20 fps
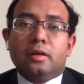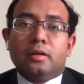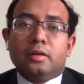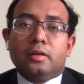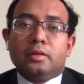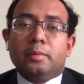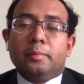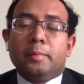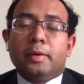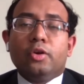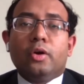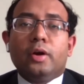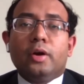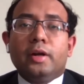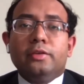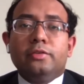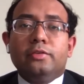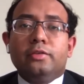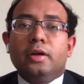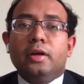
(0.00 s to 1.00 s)
uh, the
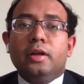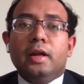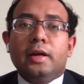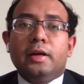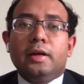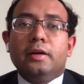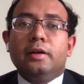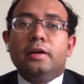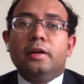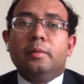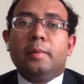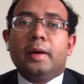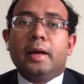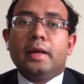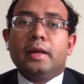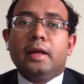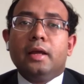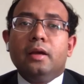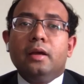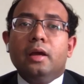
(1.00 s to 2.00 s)
majority share in
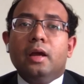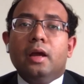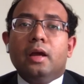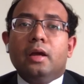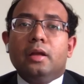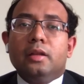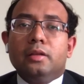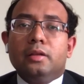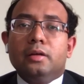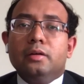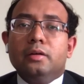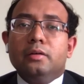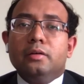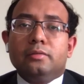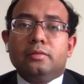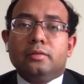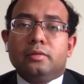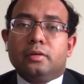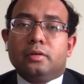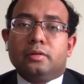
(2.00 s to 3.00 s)
determining the
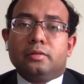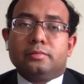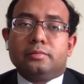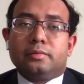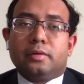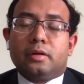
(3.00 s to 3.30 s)
uh,